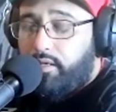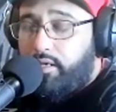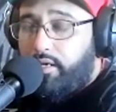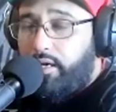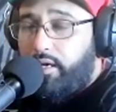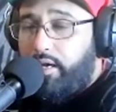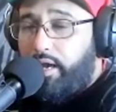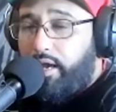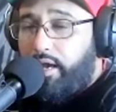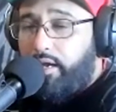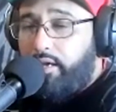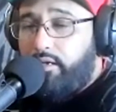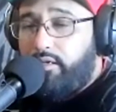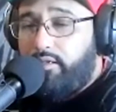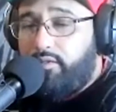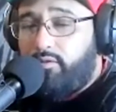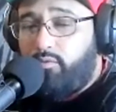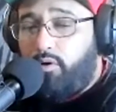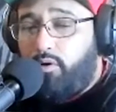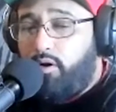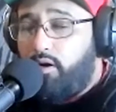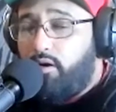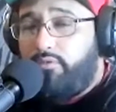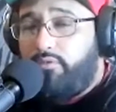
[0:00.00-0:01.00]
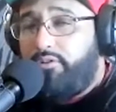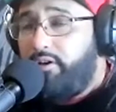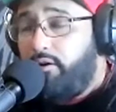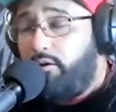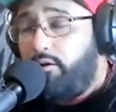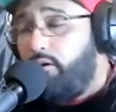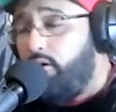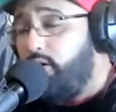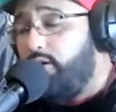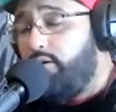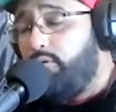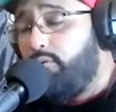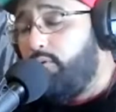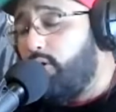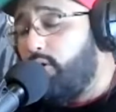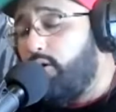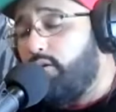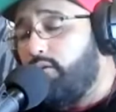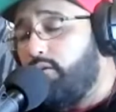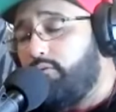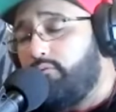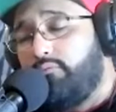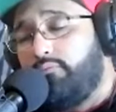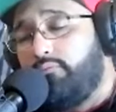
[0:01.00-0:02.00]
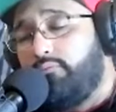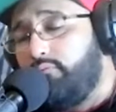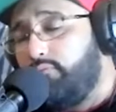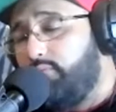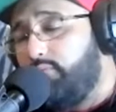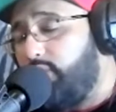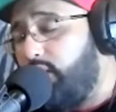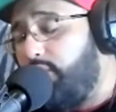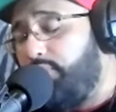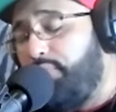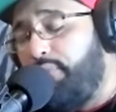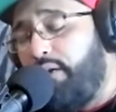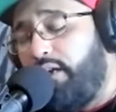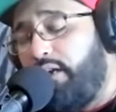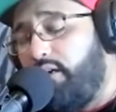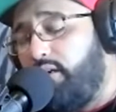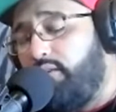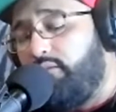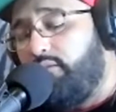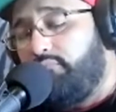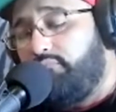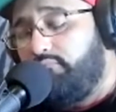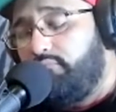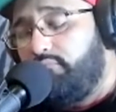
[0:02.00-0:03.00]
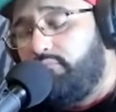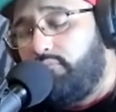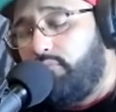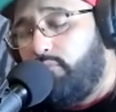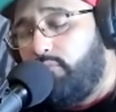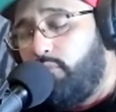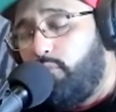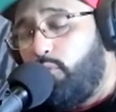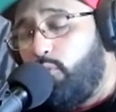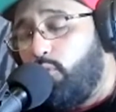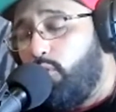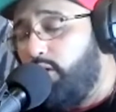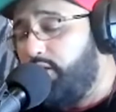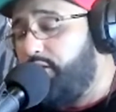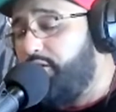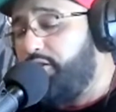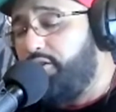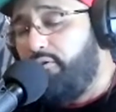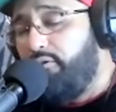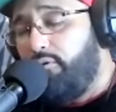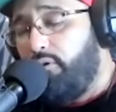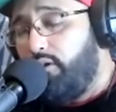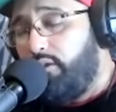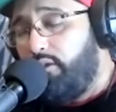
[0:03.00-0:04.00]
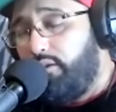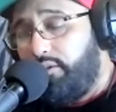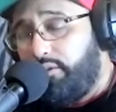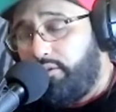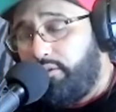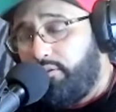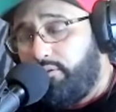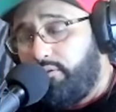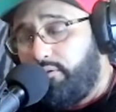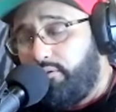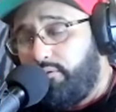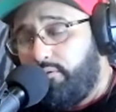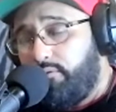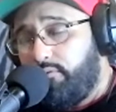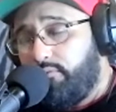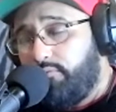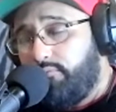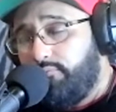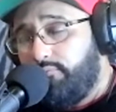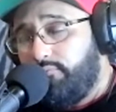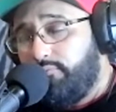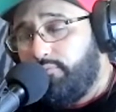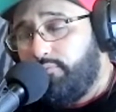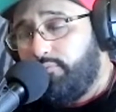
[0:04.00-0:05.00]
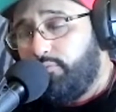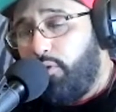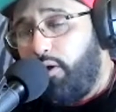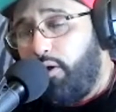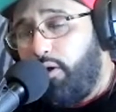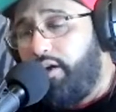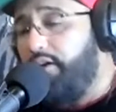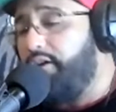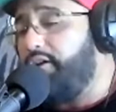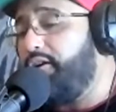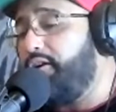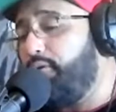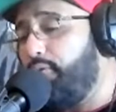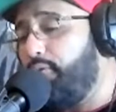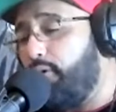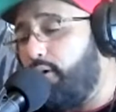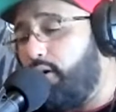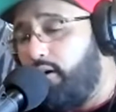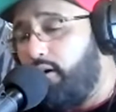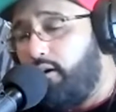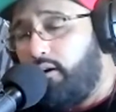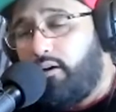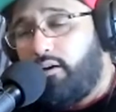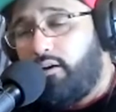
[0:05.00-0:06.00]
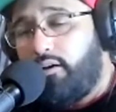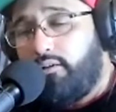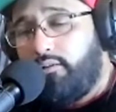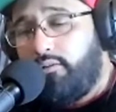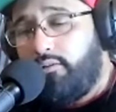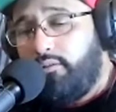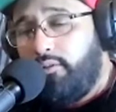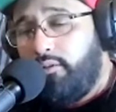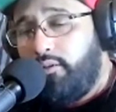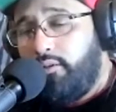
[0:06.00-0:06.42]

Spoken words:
And it's wherever you are in the world. Doesn't matter what you want to do, where you are.